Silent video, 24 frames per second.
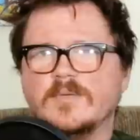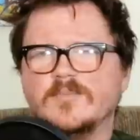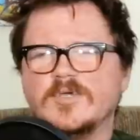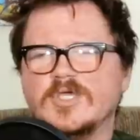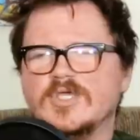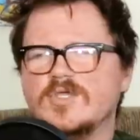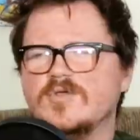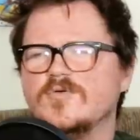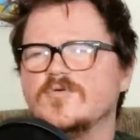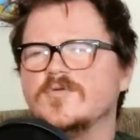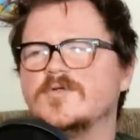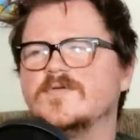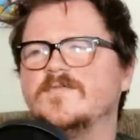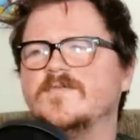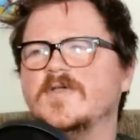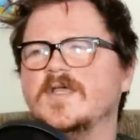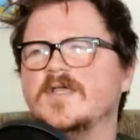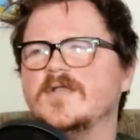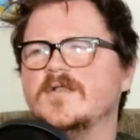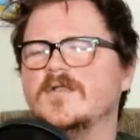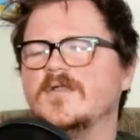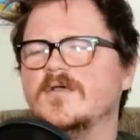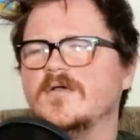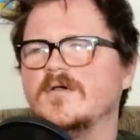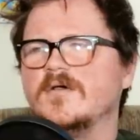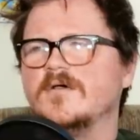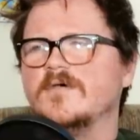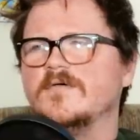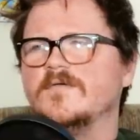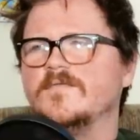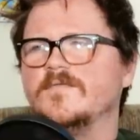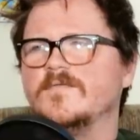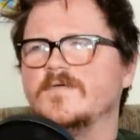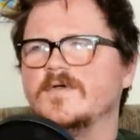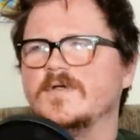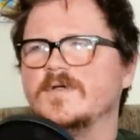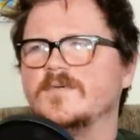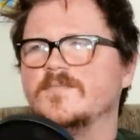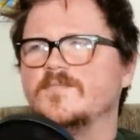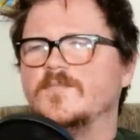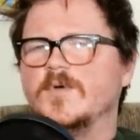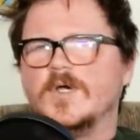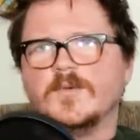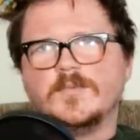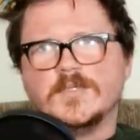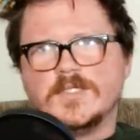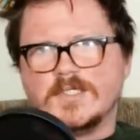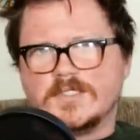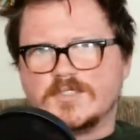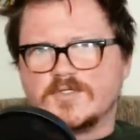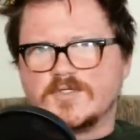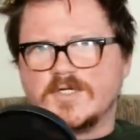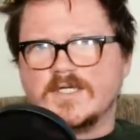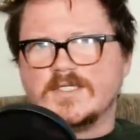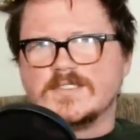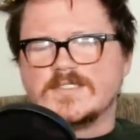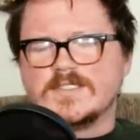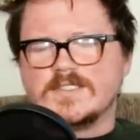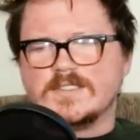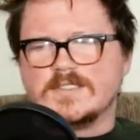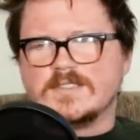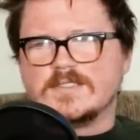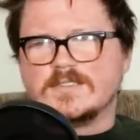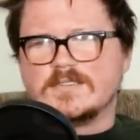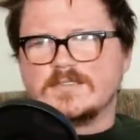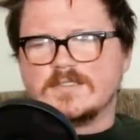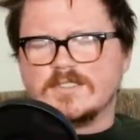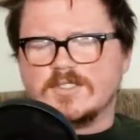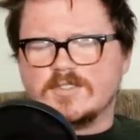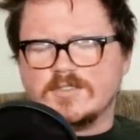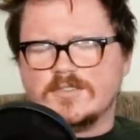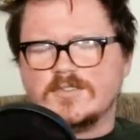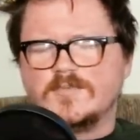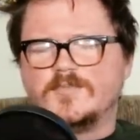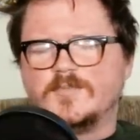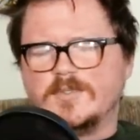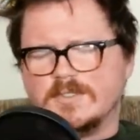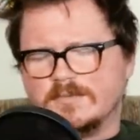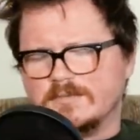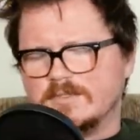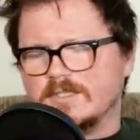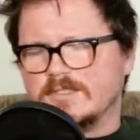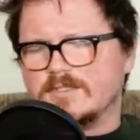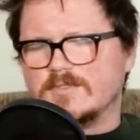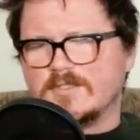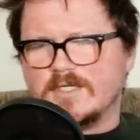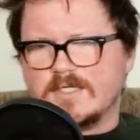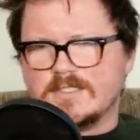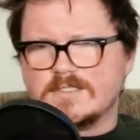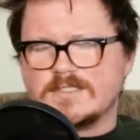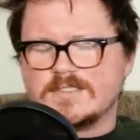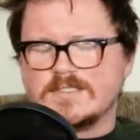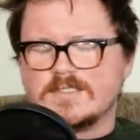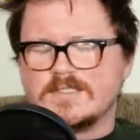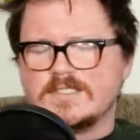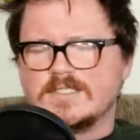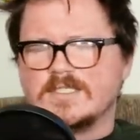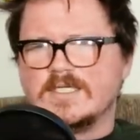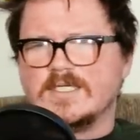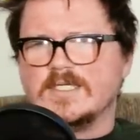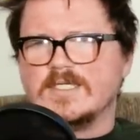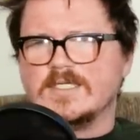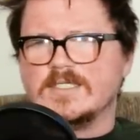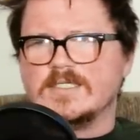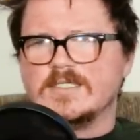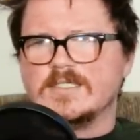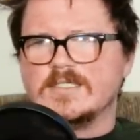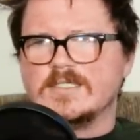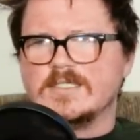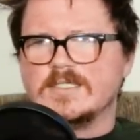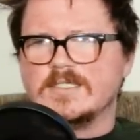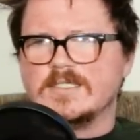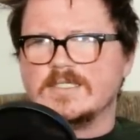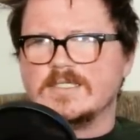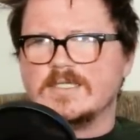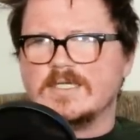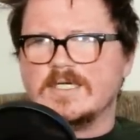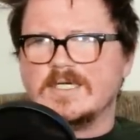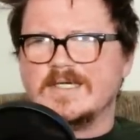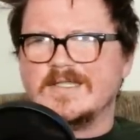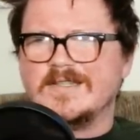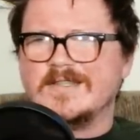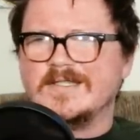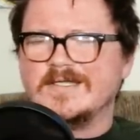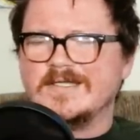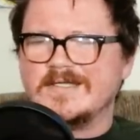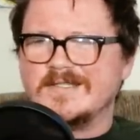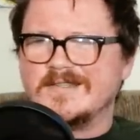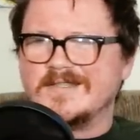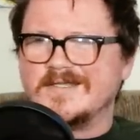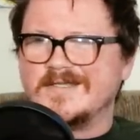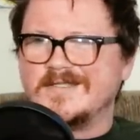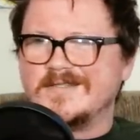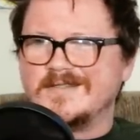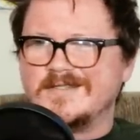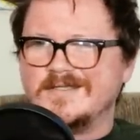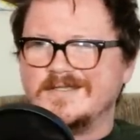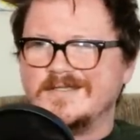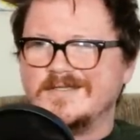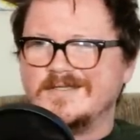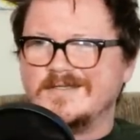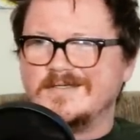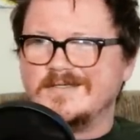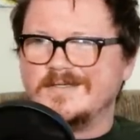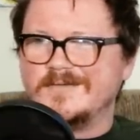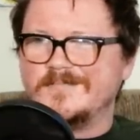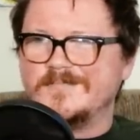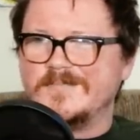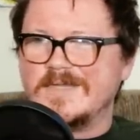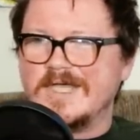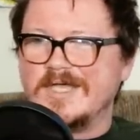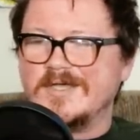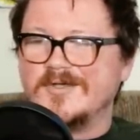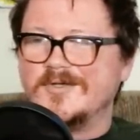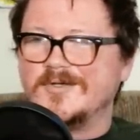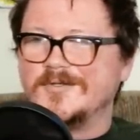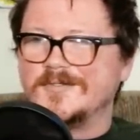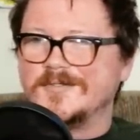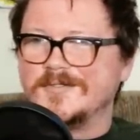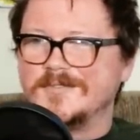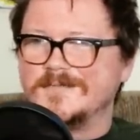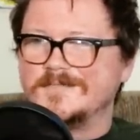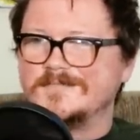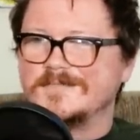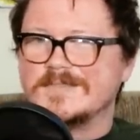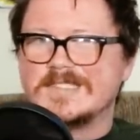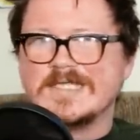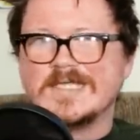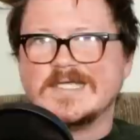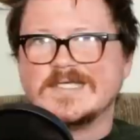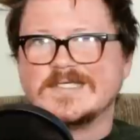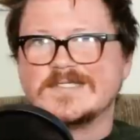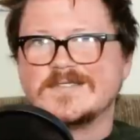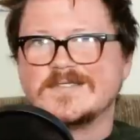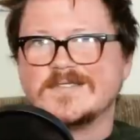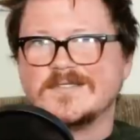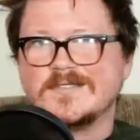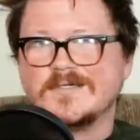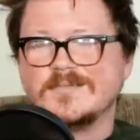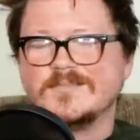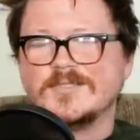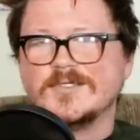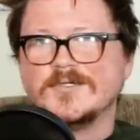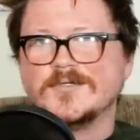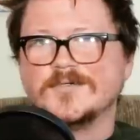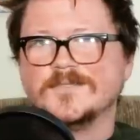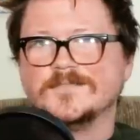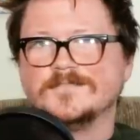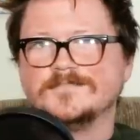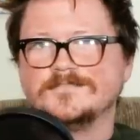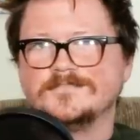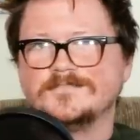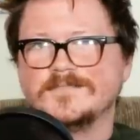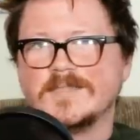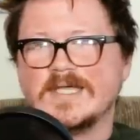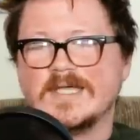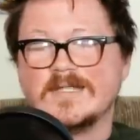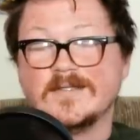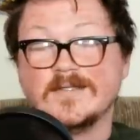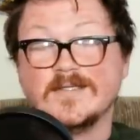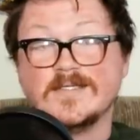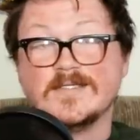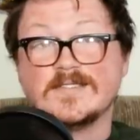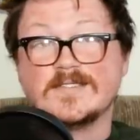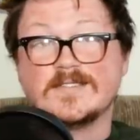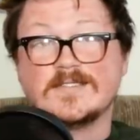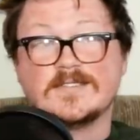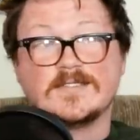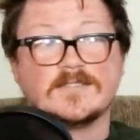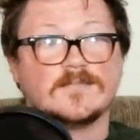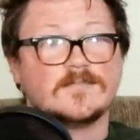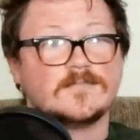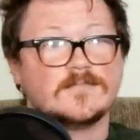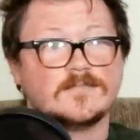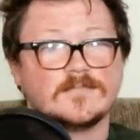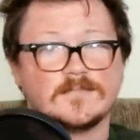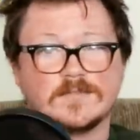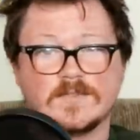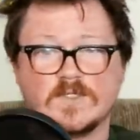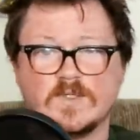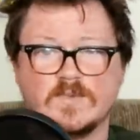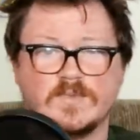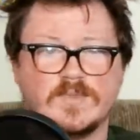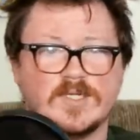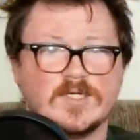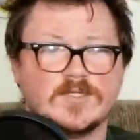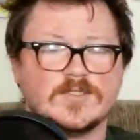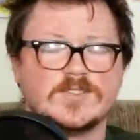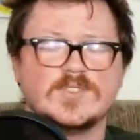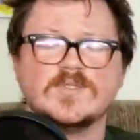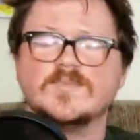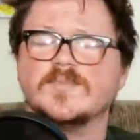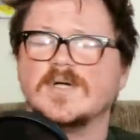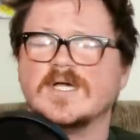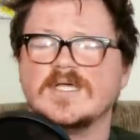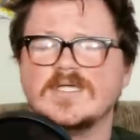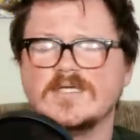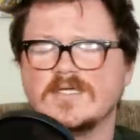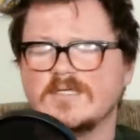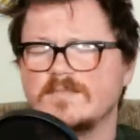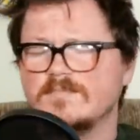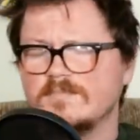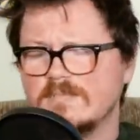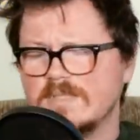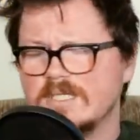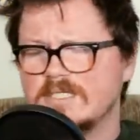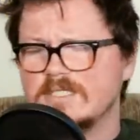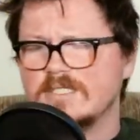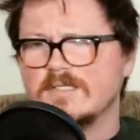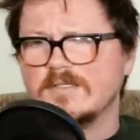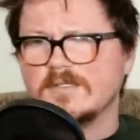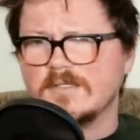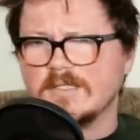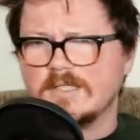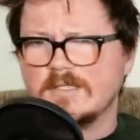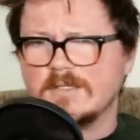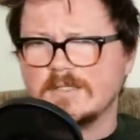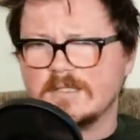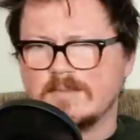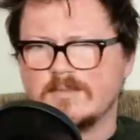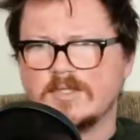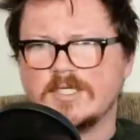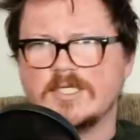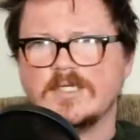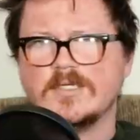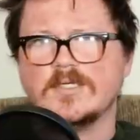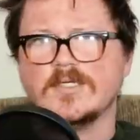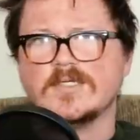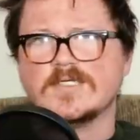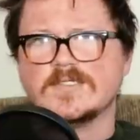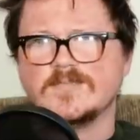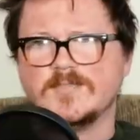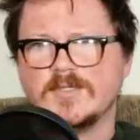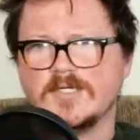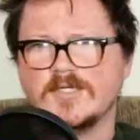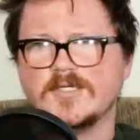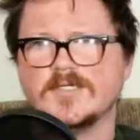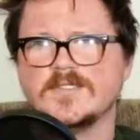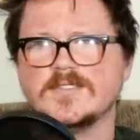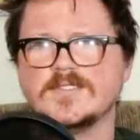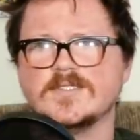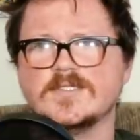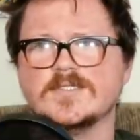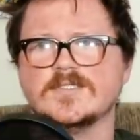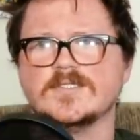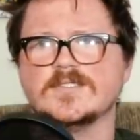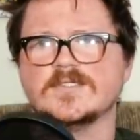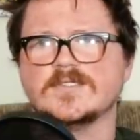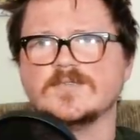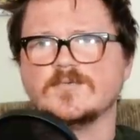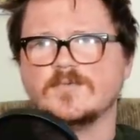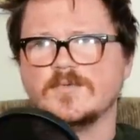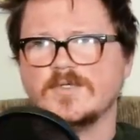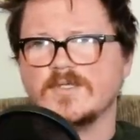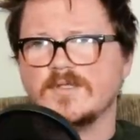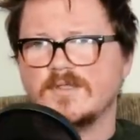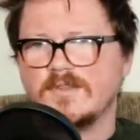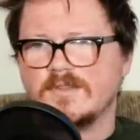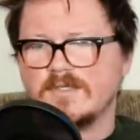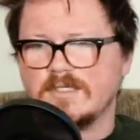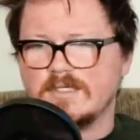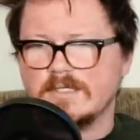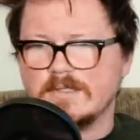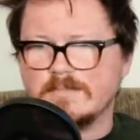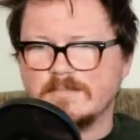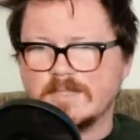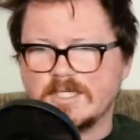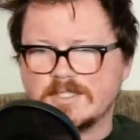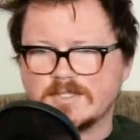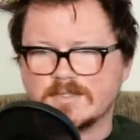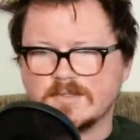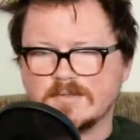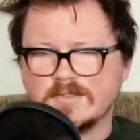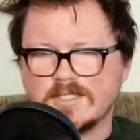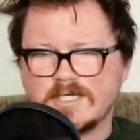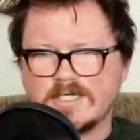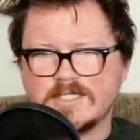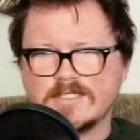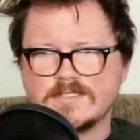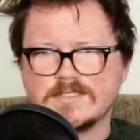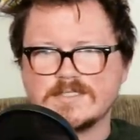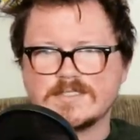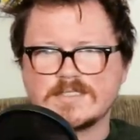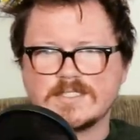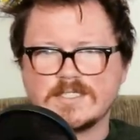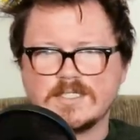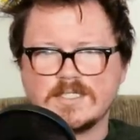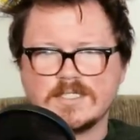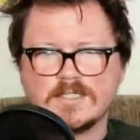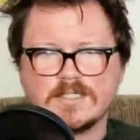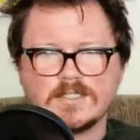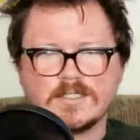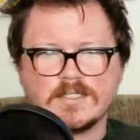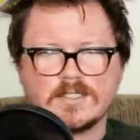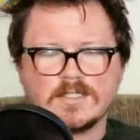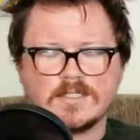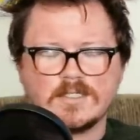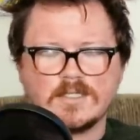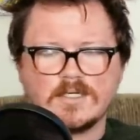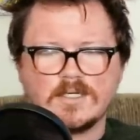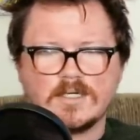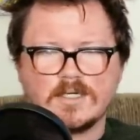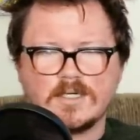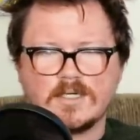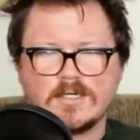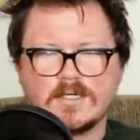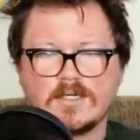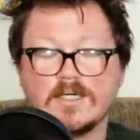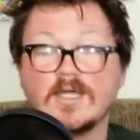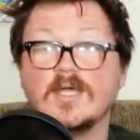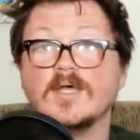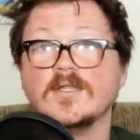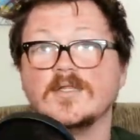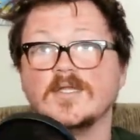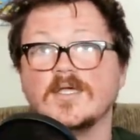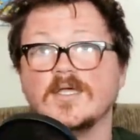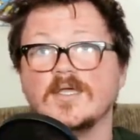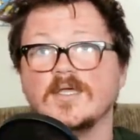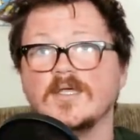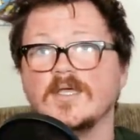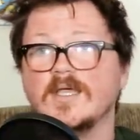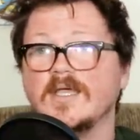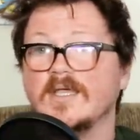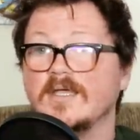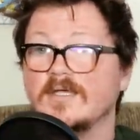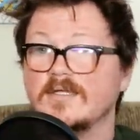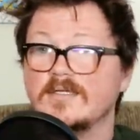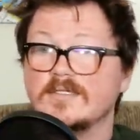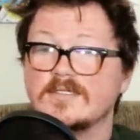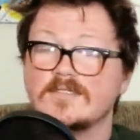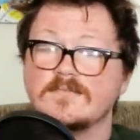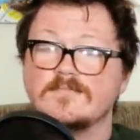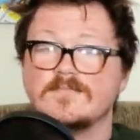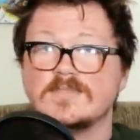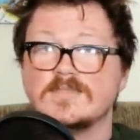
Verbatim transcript: I'm a huge fan of public transit, good public transit, and I think that the L takes the W, at least compared to my admittedly limited experiences with the metro lines in uh, LA and